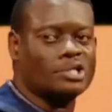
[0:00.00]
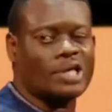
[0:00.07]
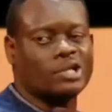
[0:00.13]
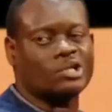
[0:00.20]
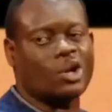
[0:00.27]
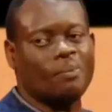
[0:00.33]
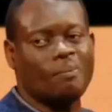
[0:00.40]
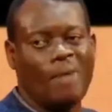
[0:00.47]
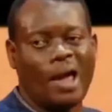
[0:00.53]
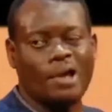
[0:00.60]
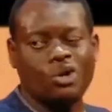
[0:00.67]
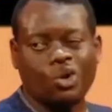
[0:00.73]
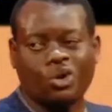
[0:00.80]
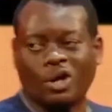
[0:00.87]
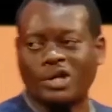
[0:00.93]
that
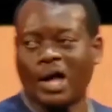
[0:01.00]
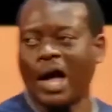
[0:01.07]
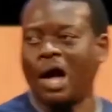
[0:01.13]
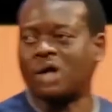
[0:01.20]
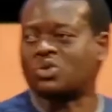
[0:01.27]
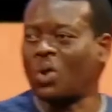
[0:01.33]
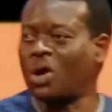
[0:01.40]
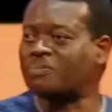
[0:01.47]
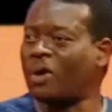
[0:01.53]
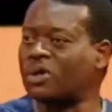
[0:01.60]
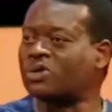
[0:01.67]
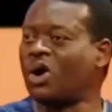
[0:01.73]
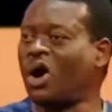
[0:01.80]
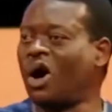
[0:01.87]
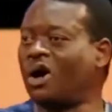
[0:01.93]
men look on the outward,
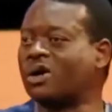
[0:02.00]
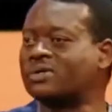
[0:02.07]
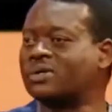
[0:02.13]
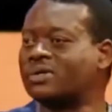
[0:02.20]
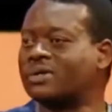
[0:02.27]
but God,